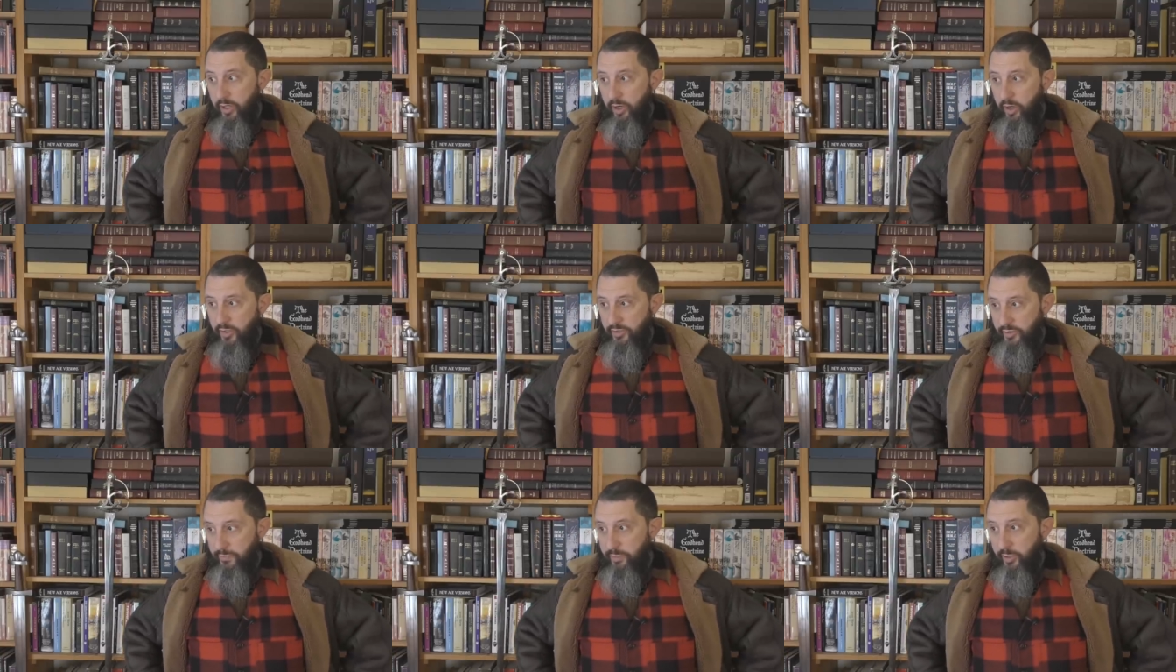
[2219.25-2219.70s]

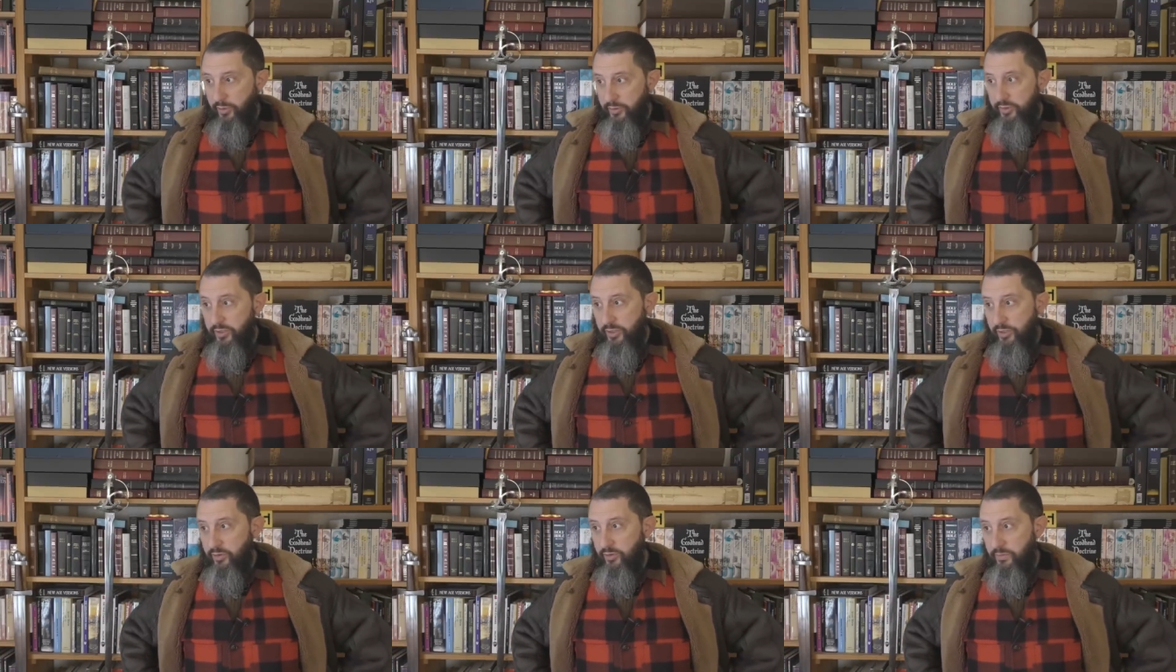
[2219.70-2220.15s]
are
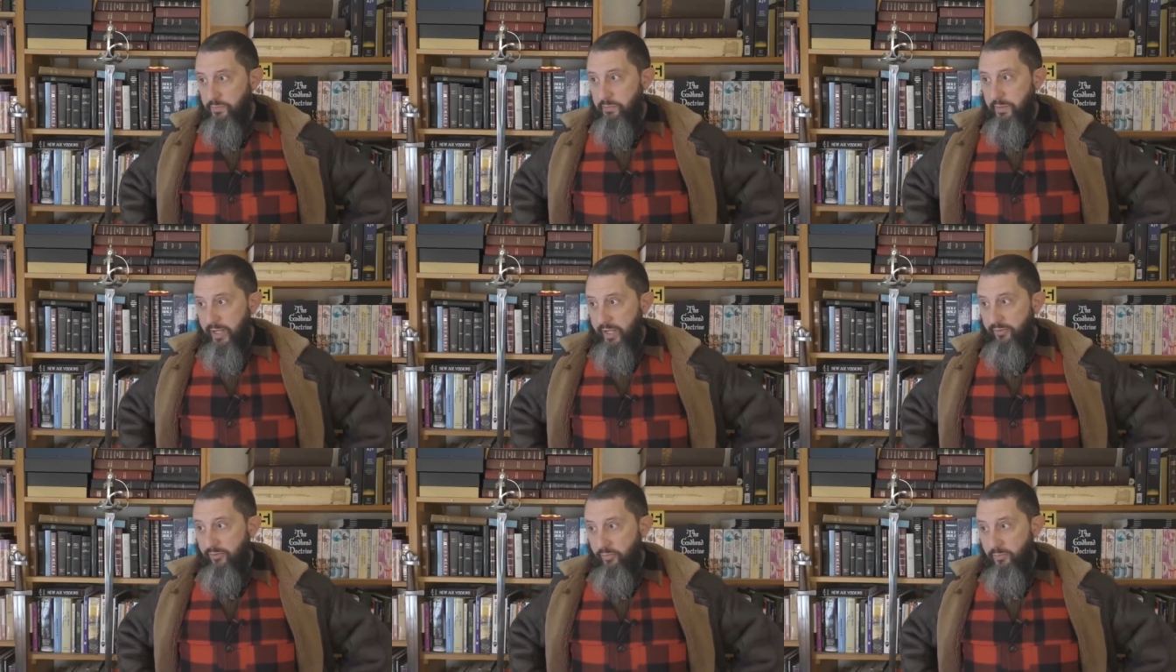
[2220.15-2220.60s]
supposed to use
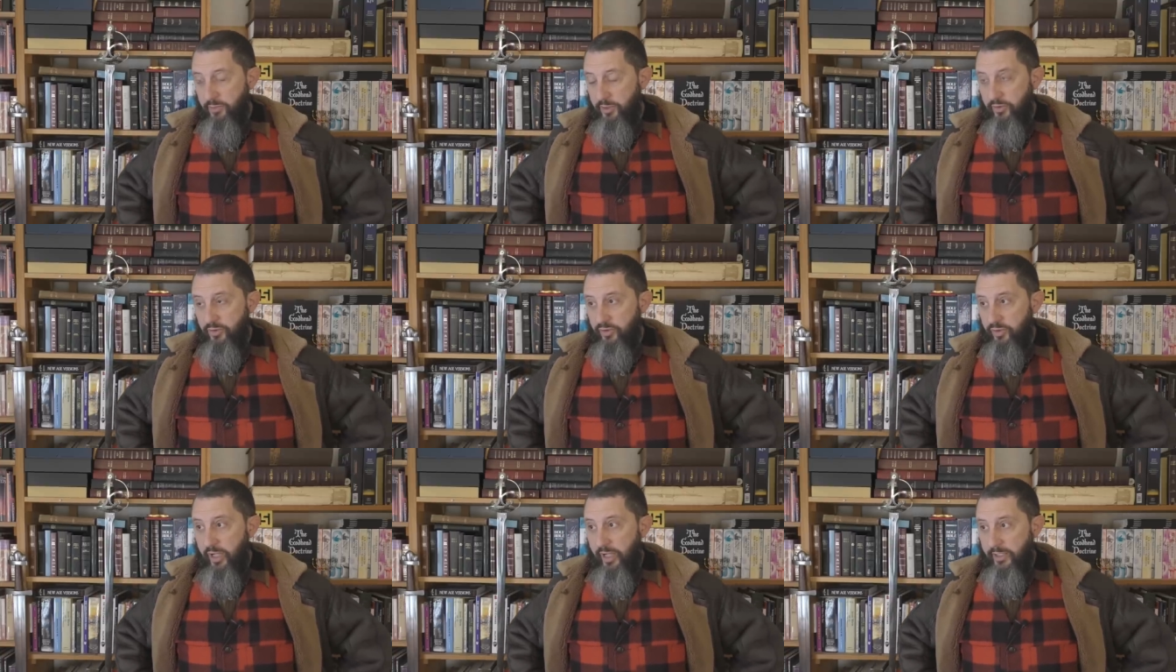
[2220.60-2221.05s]
bathrooms
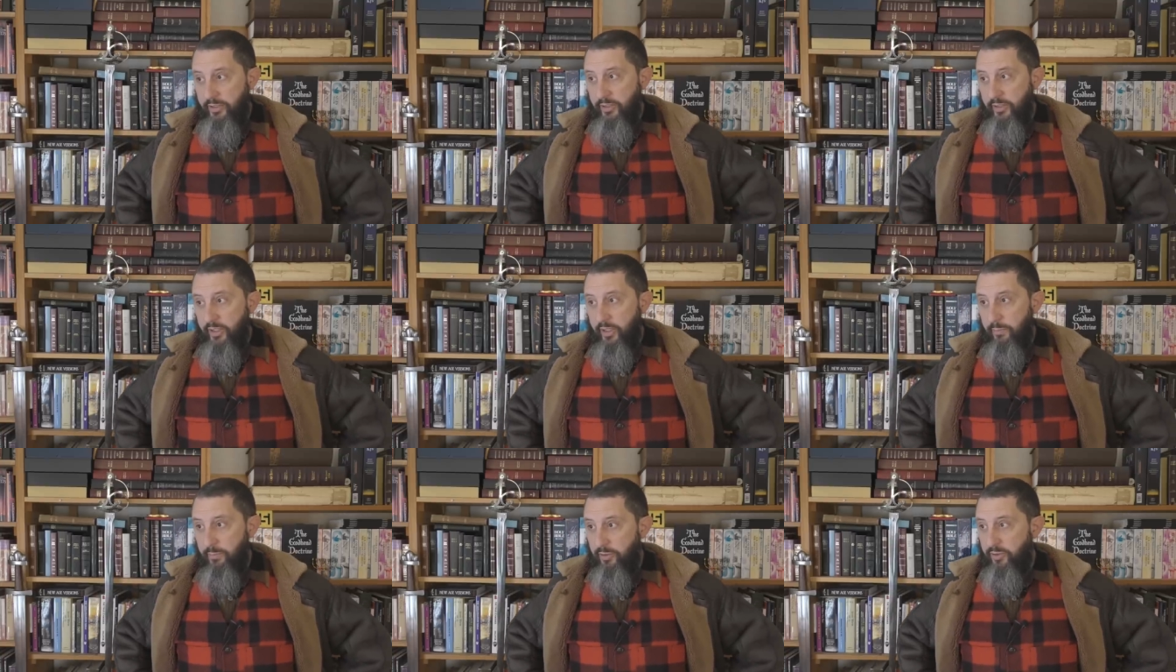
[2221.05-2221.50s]
assigned
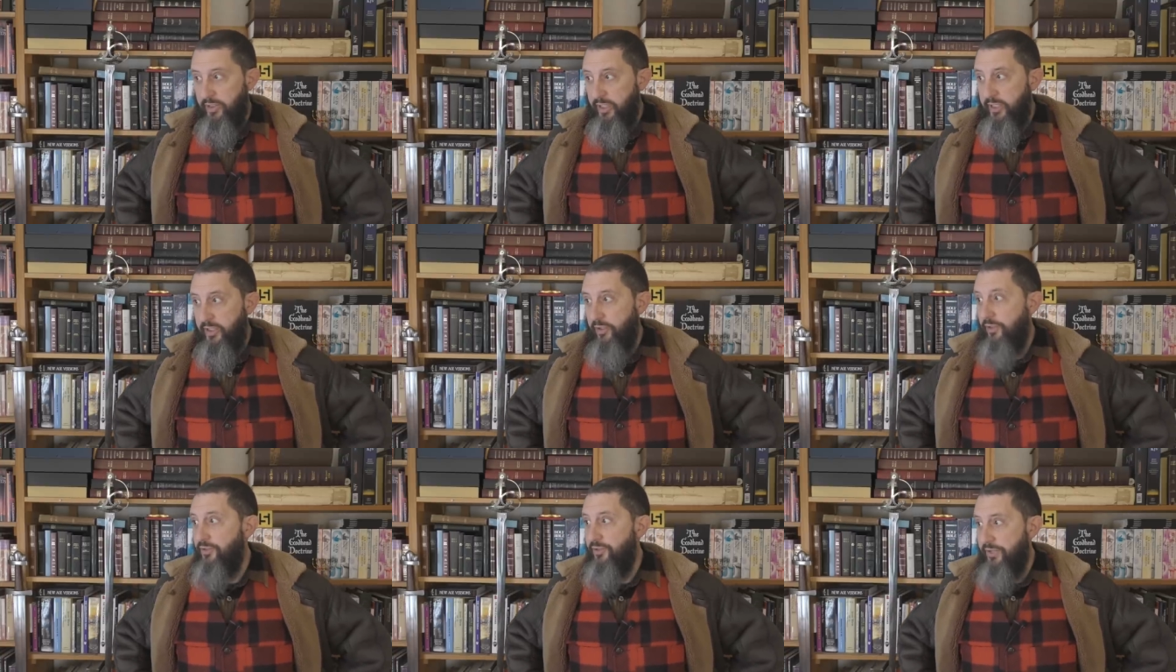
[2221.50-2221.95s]
to their
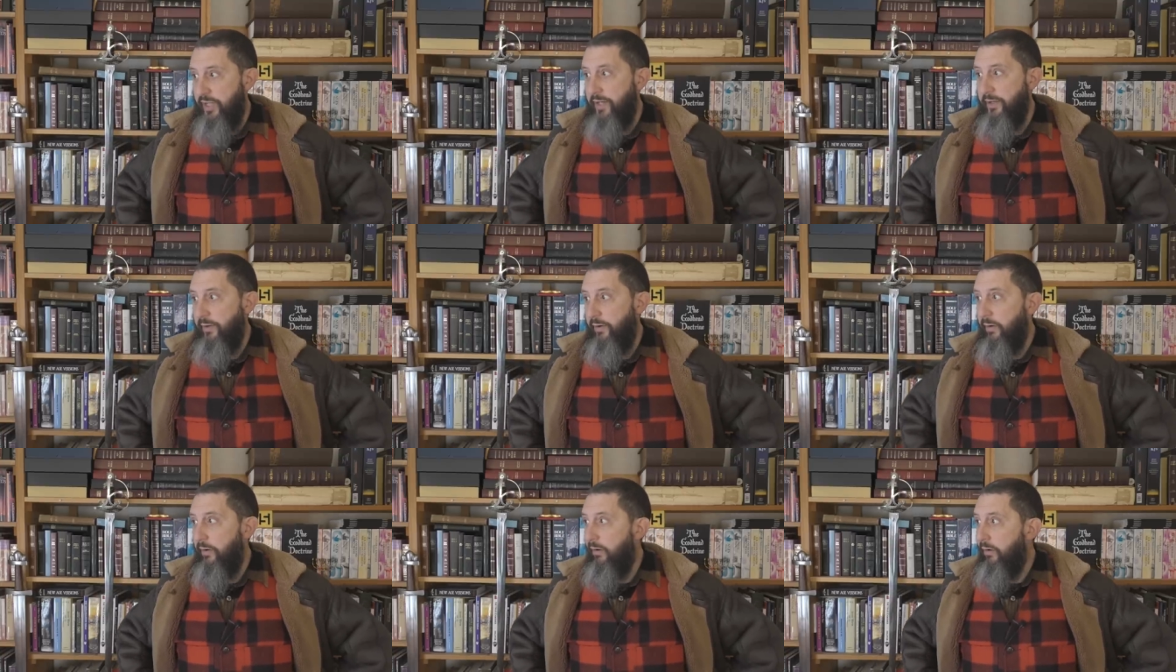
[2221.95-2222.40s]
particular
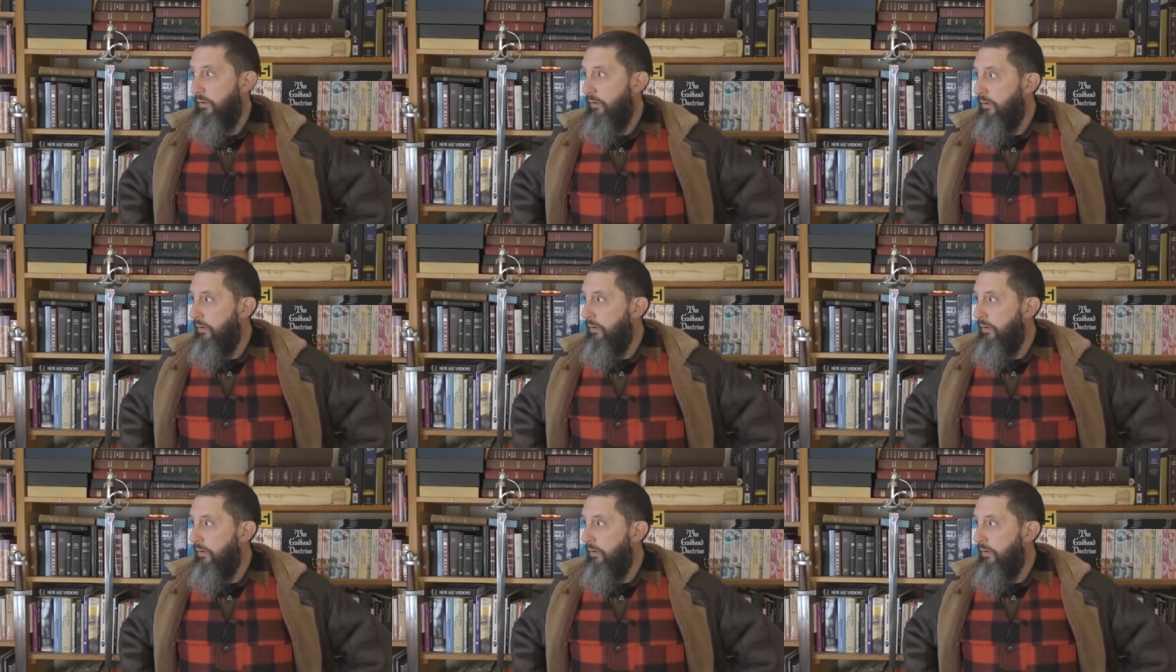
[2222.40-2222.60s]
gender